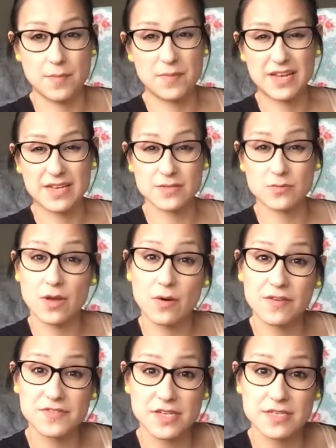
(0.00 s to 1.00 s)
because although
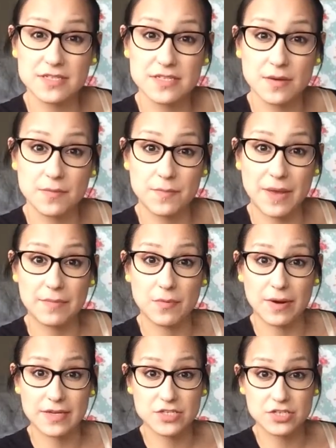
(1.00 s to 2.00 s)
I've done some baby
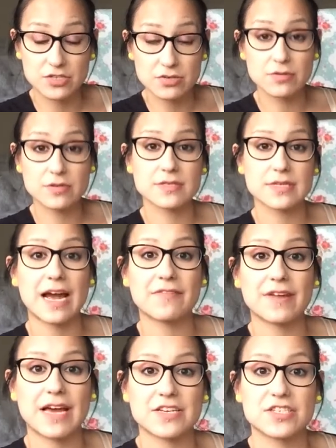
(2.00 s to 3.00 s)
wearing tutorials, I
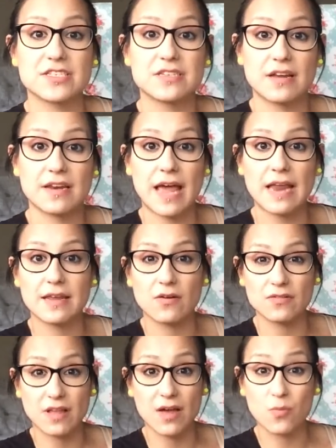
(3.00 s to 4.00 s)
haven't actually done any
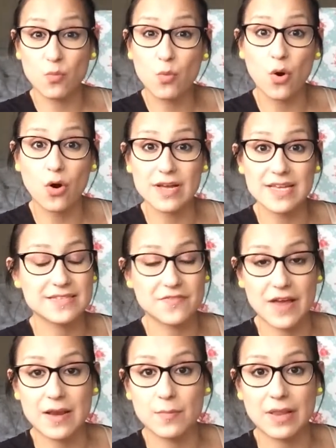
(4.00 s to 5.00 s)
on like what is
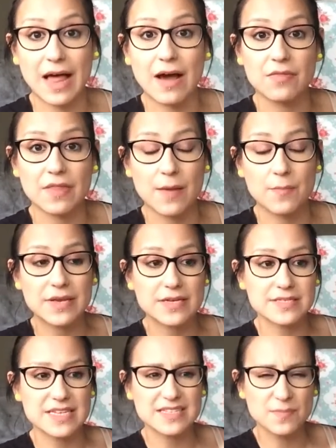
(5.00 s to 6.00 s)
available out there,
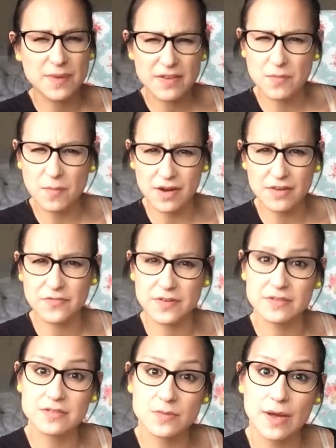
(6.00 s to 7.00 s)
because it's a bit of a
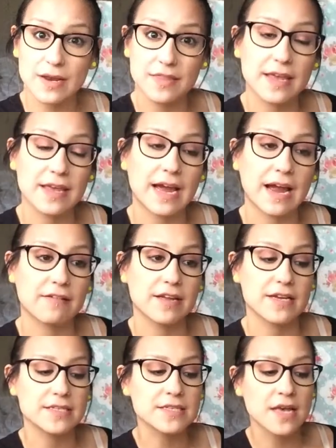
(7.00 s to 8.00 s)
minefield as well, I think,
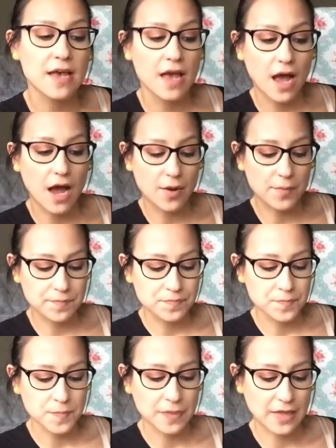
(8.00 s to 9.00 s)
carriers.
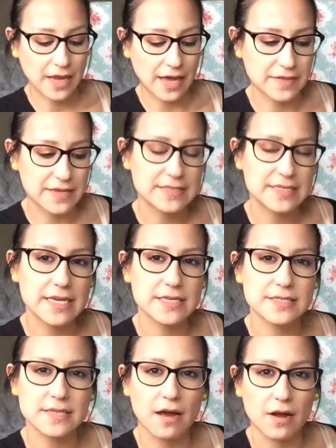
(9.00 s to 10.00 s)
And there's
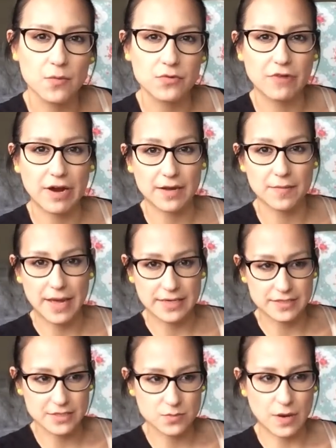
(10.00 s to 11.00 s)
things that I would
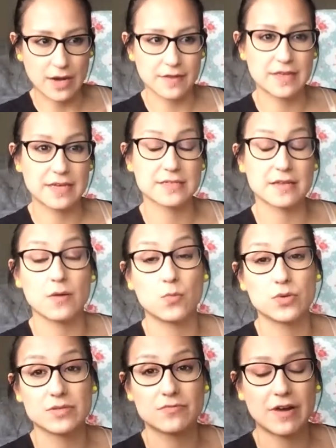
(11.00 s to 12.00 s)
recommend as well and things that I
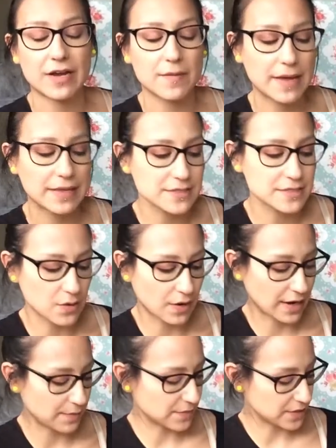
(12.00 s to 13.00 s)
wouldn't recommend, so
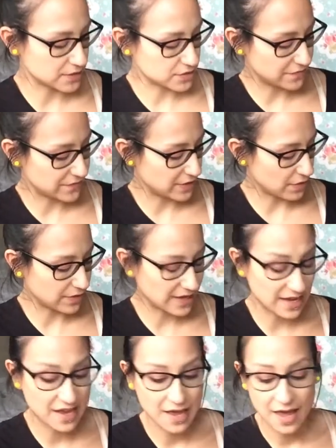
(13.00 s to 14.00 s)
I'm going to do a video on
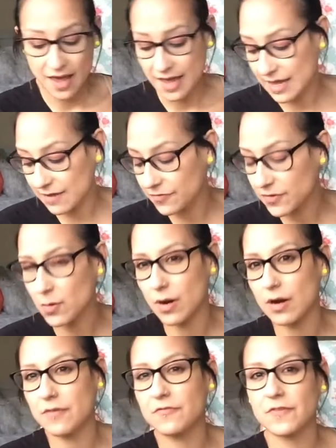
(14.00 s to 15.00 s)
it. If you
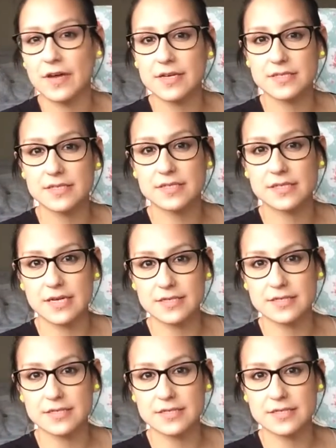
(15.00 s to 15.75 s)
are first